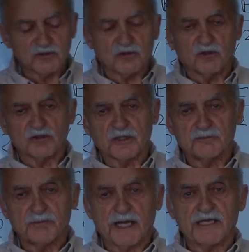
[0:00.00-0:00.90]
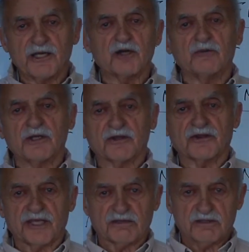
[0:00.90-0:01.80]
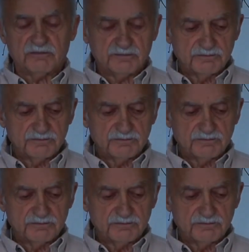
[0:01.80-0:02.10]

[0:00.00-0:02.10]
called the binomial theorem.